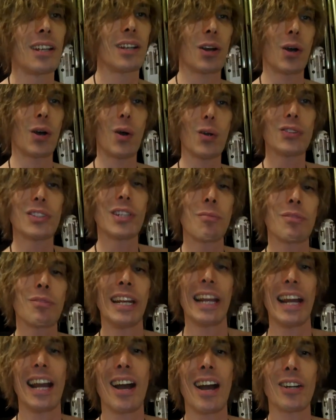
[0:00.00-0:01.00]
holding them
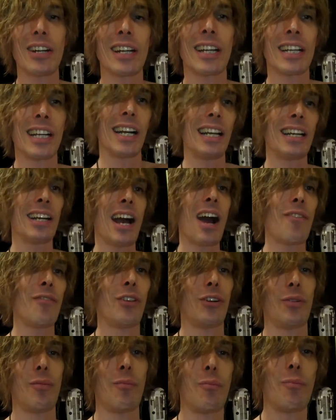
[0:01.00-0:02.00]
down and cutting off
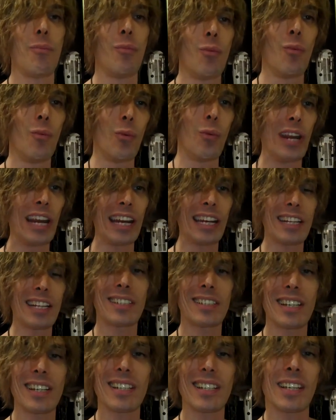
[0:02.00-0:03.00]
their
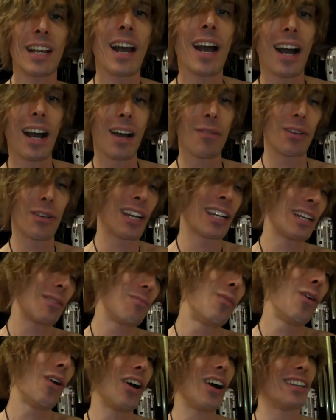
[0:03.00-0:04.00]
weenuses? I mean,
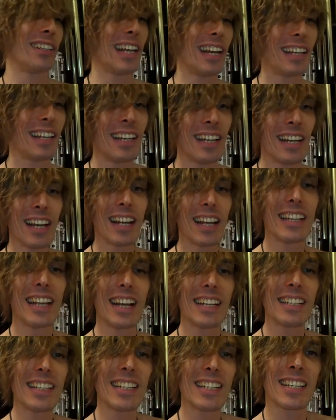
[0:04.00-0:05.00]
come on,
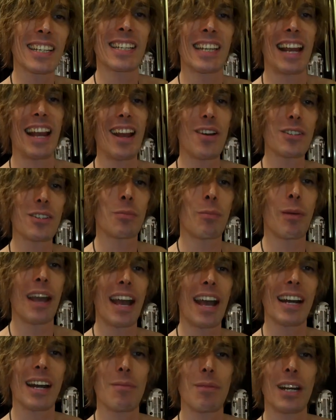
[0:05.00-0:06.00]
that just sounds
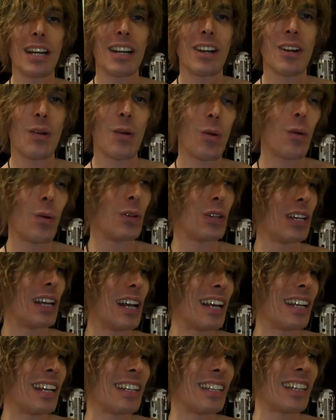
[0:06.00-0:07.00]
bad. I mean, you
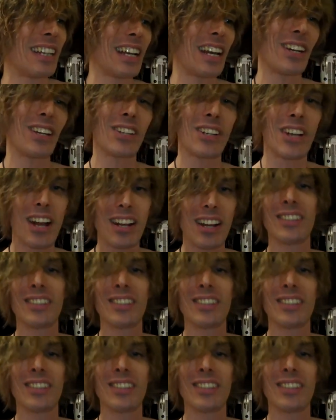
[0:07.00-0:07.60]
know, getting